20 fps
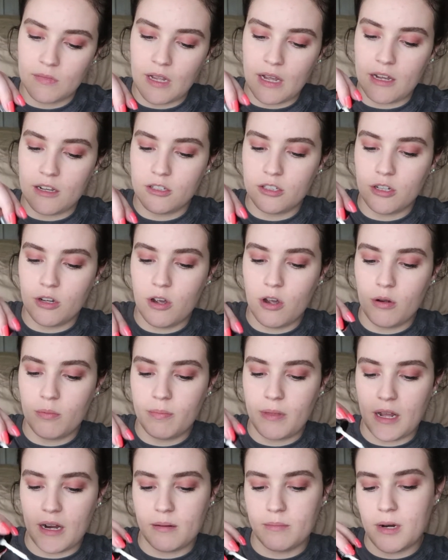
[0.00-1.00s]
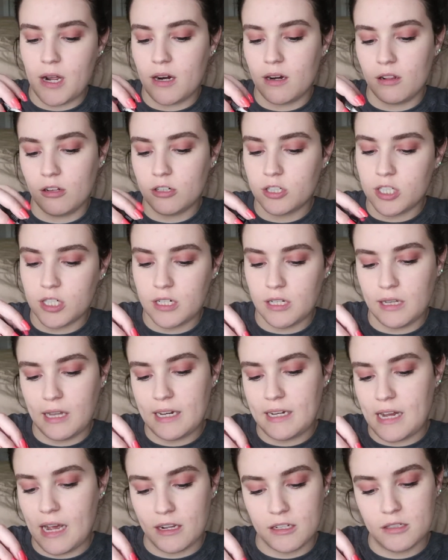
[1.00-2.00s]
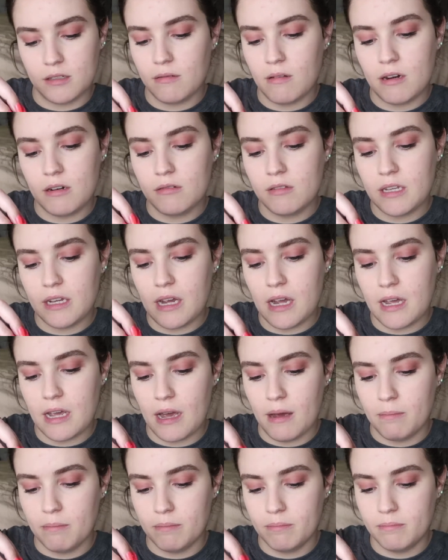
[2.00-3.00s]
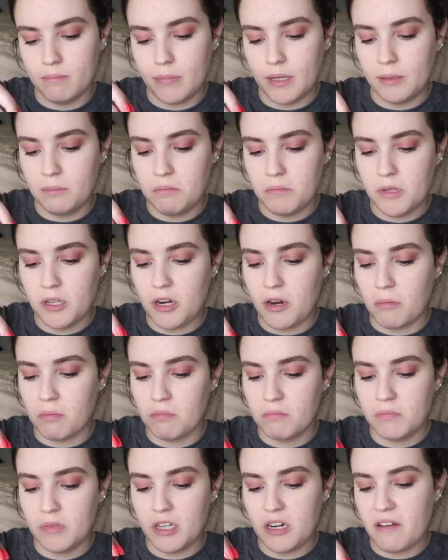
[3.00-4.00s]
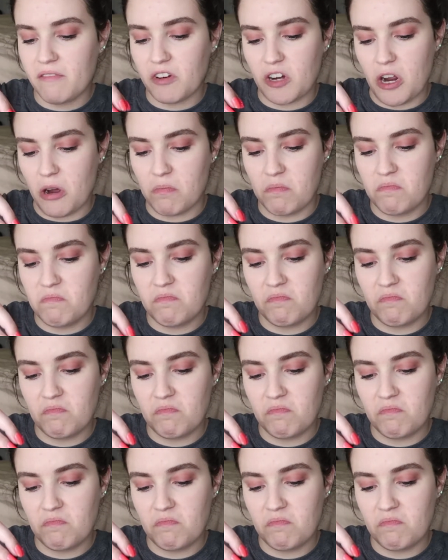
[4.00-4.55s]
I also hope that I'm not allergic to latex. I don't think I am, but you know, you never know.